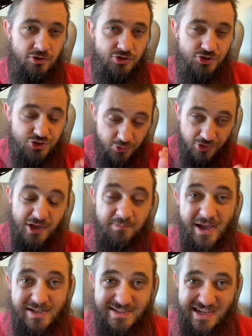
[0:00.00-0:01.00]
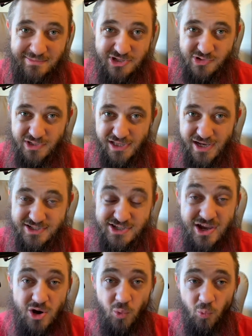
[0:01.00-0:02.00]
So think back to chemistry class.
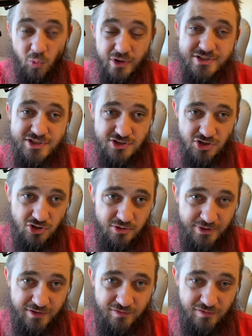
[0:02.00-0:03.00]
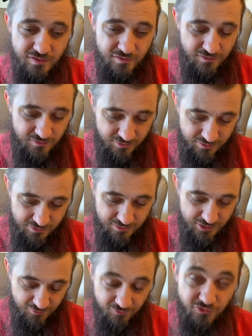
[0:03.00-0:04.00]
What determines
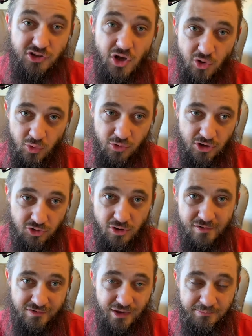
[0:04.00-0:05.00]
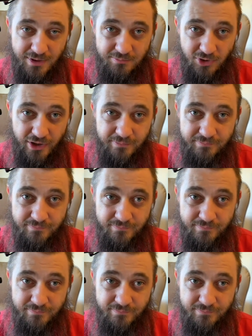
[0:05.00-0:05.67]
the flow across that membrane?